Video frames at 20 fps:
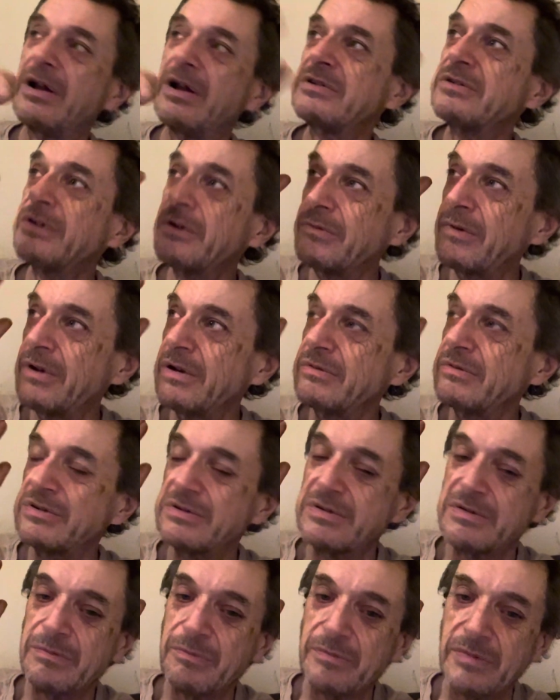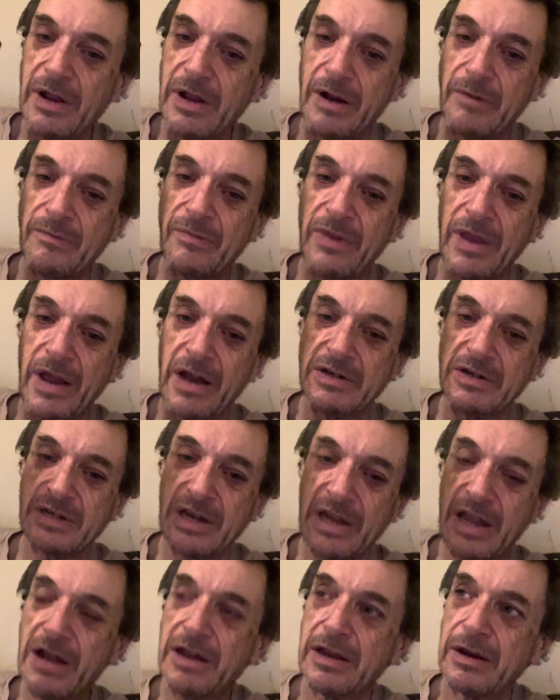I don't know whether it was um,
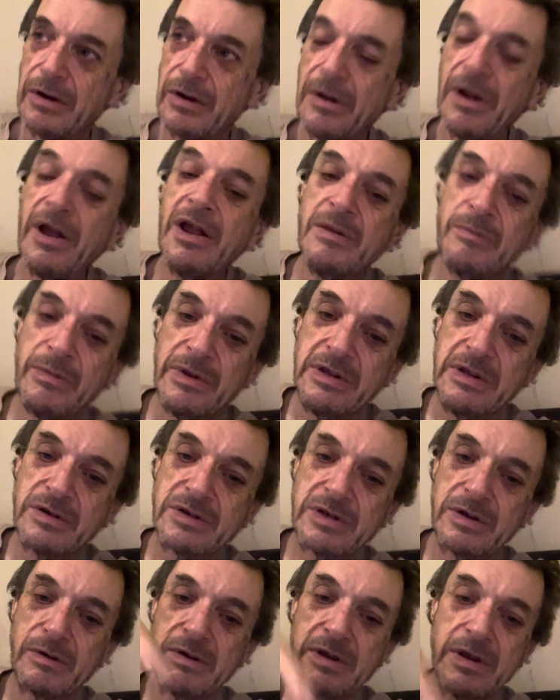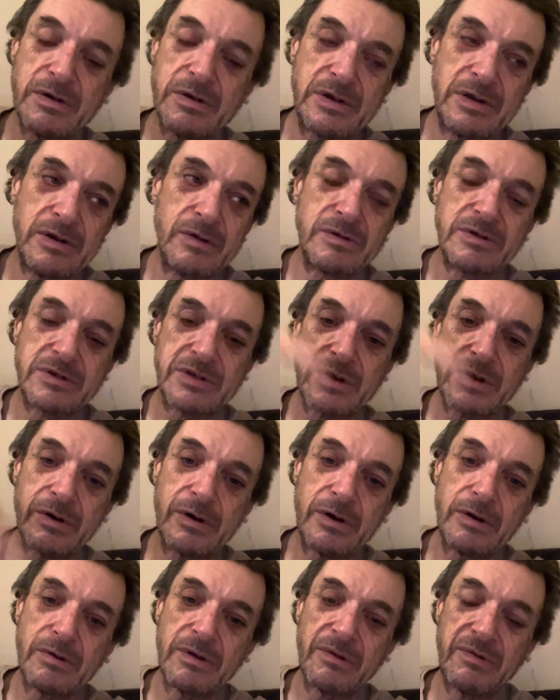actually accurate, but they used to usually
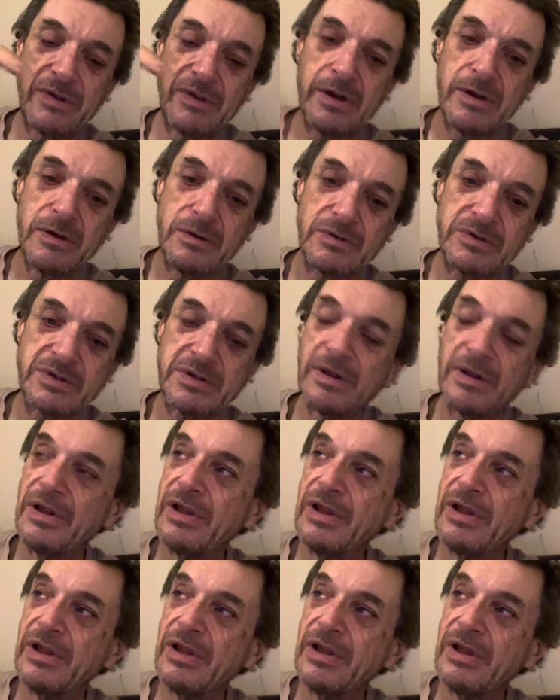unscrew the fuse